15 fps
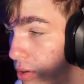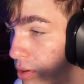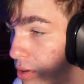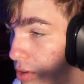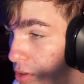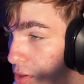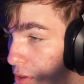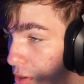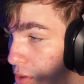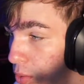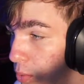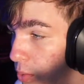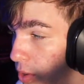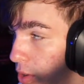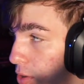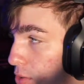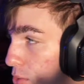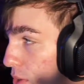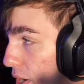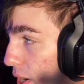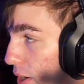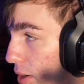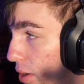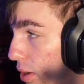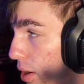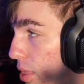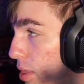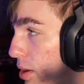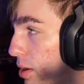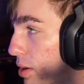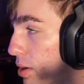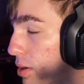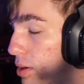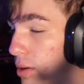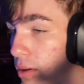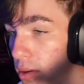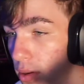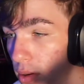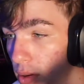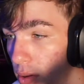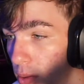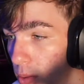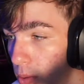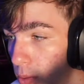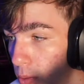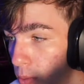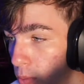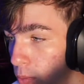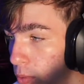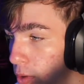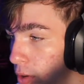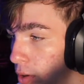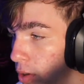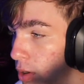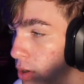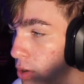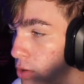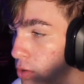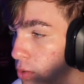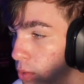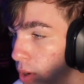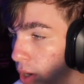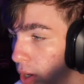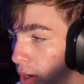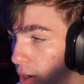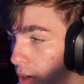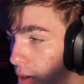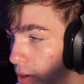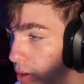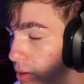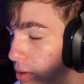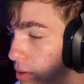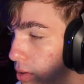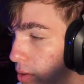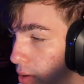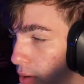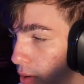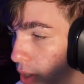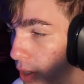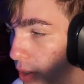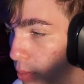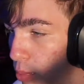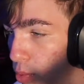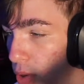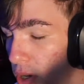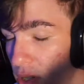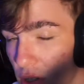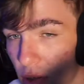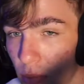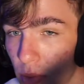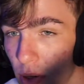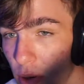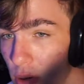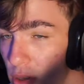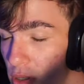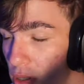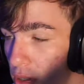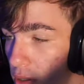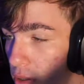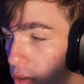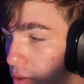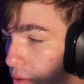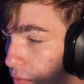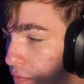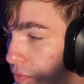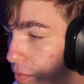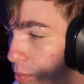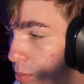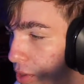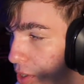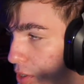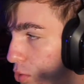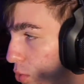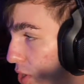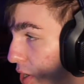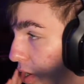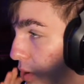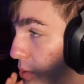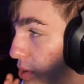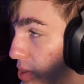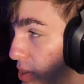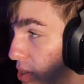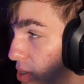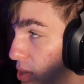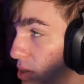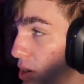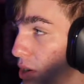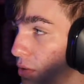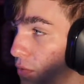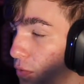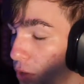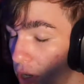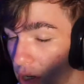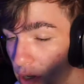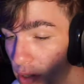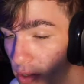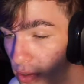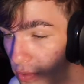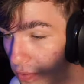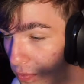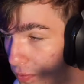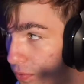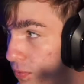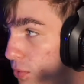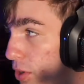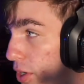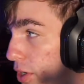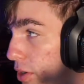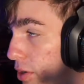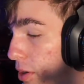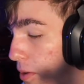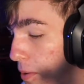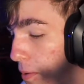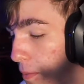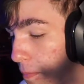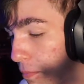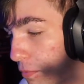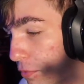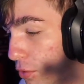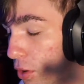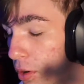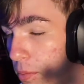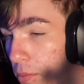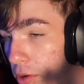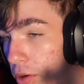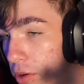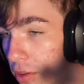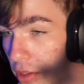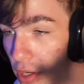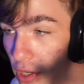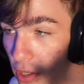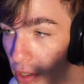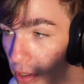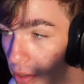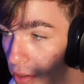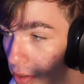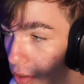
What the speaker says: So we're going to do that, and then we're going to do a like price comparison, because right now this is inflated as frick from all the